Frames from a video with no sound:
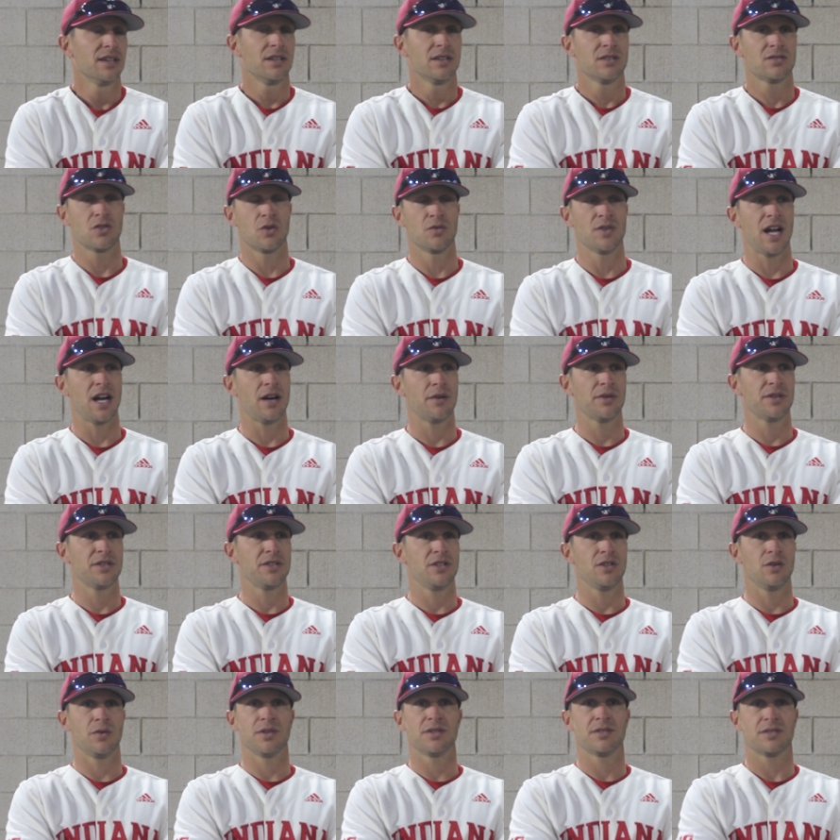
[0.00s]
So now,
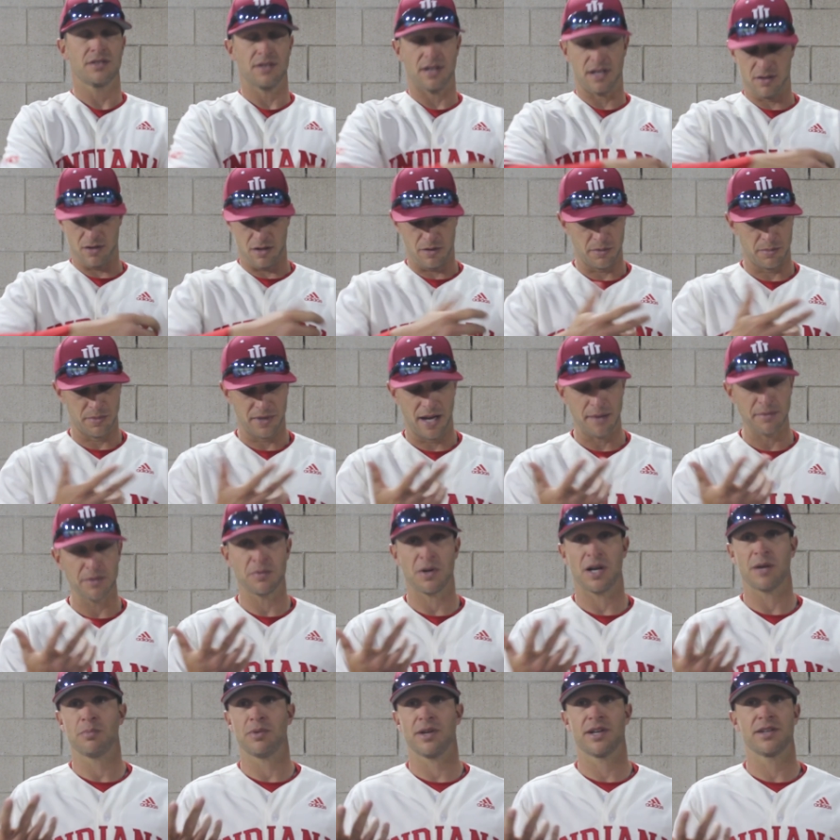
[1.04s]
he's I don't know, games
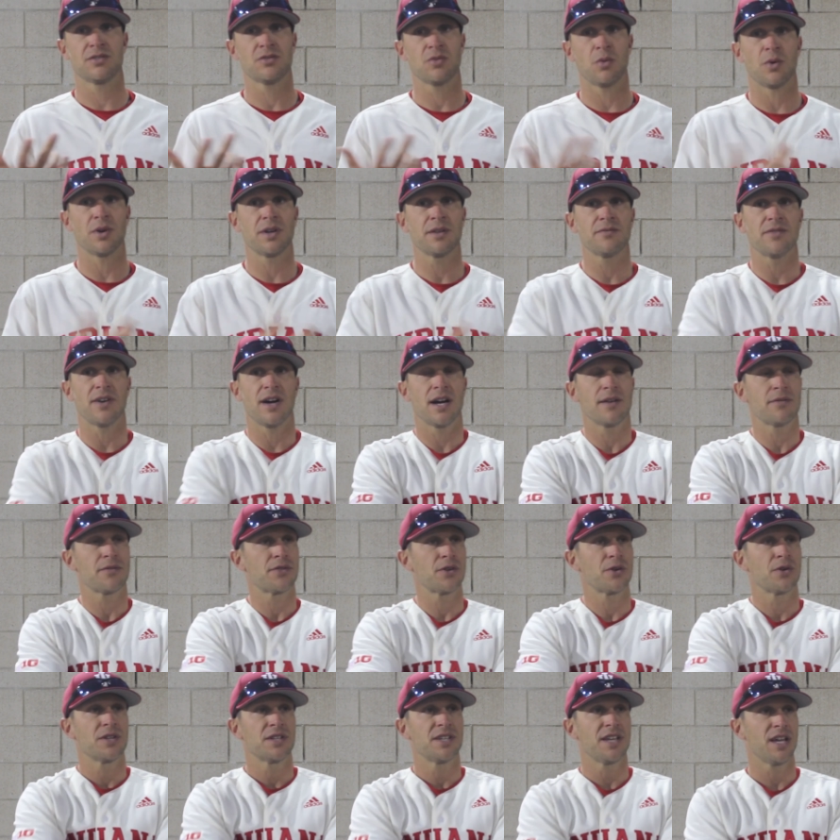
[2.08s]
probably played 25,
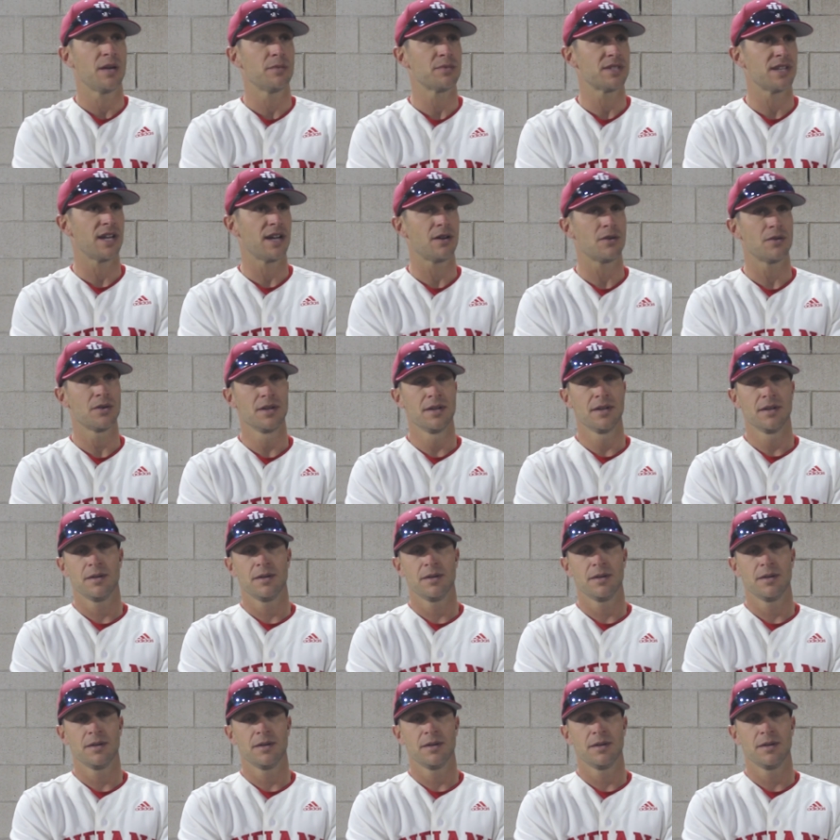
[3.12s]
30 games now.